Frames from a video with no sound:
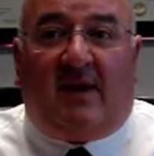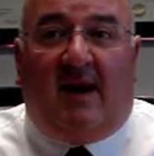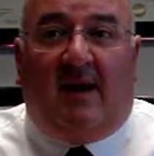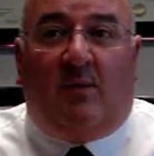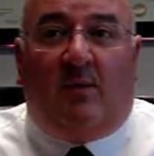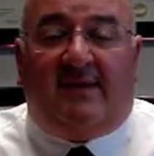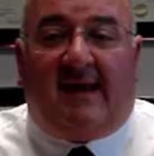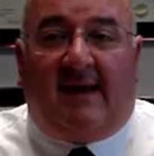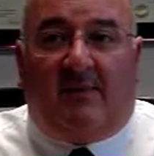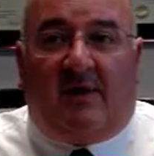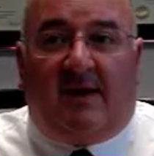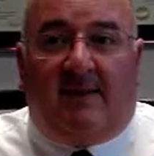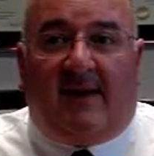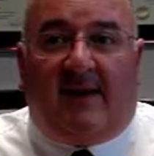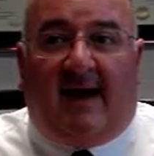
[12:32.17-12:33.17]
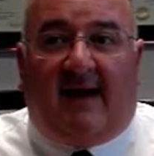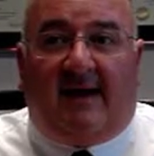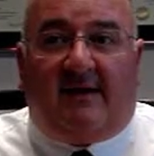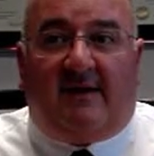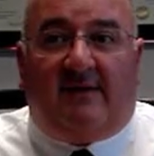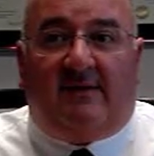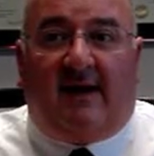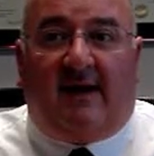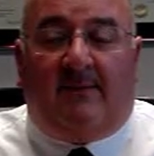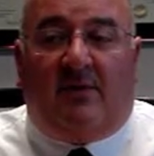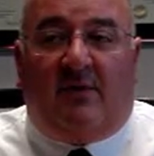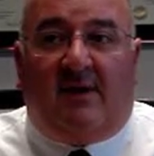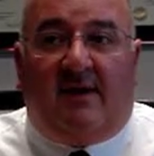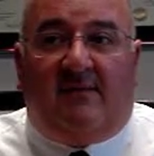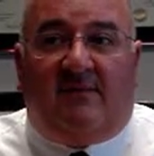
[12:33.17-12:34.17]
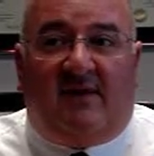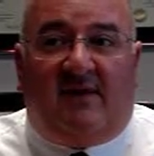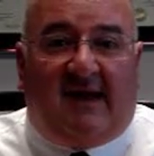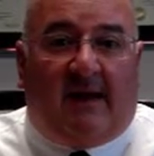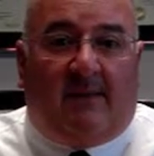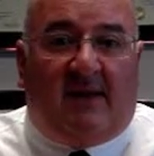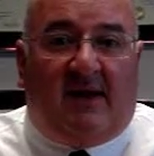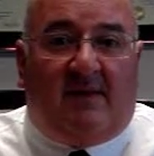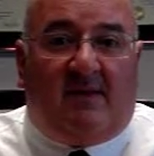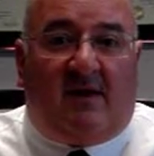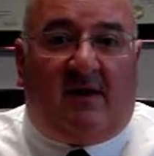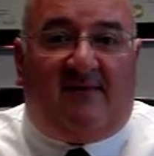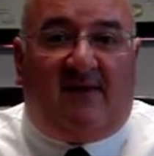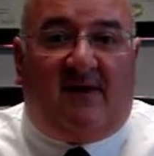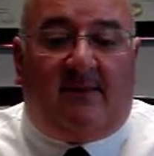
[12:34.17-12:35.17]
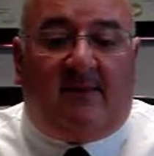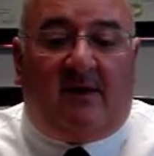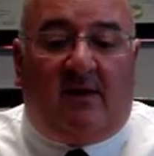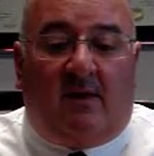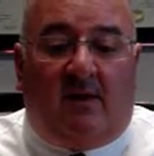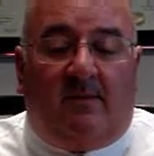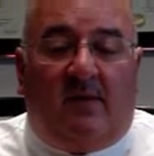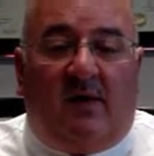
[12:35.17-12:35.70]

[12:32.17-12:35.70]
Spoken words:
I want that money back that I put in for the down payment on the family home.